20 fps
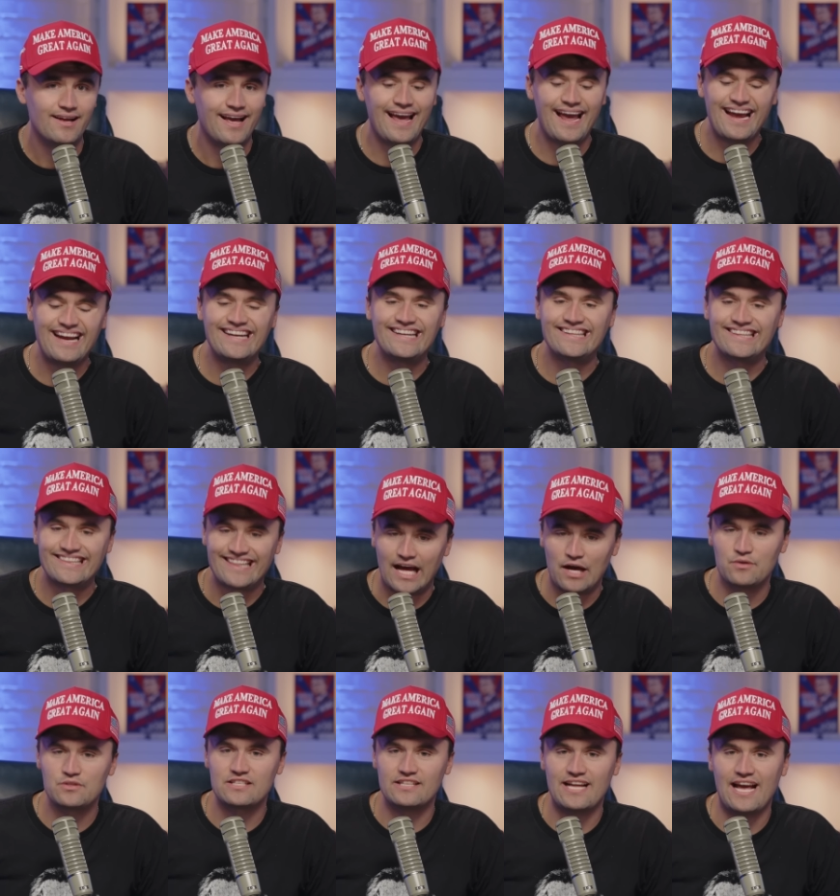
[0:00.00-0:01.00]

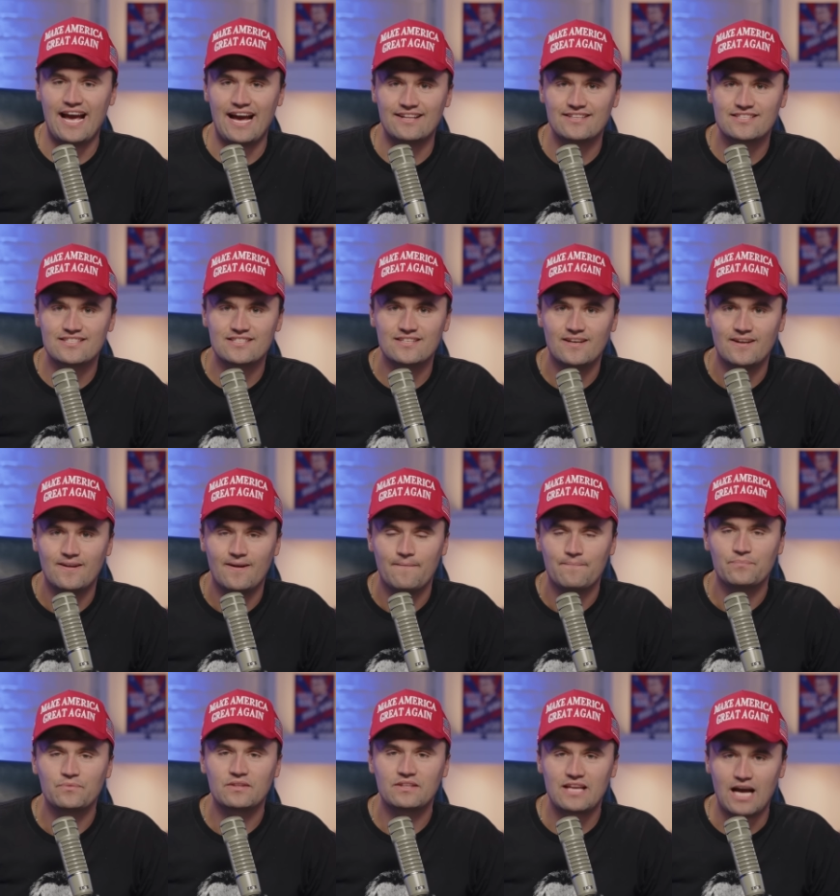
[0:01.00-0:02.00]
8,000 hats.
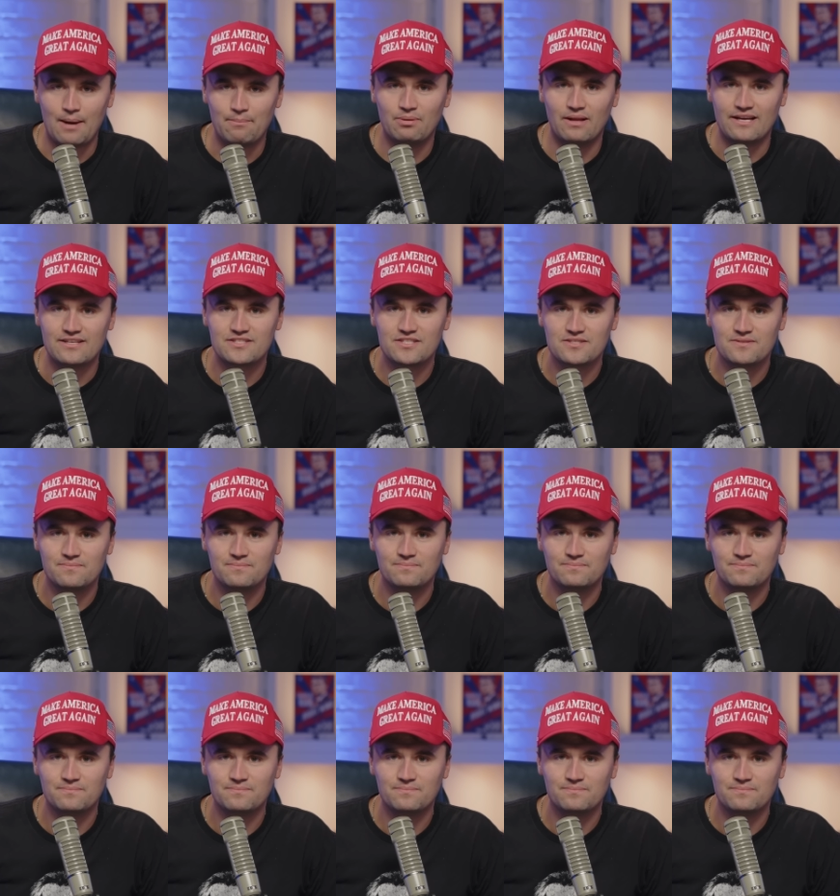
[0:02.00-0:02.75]
God bless.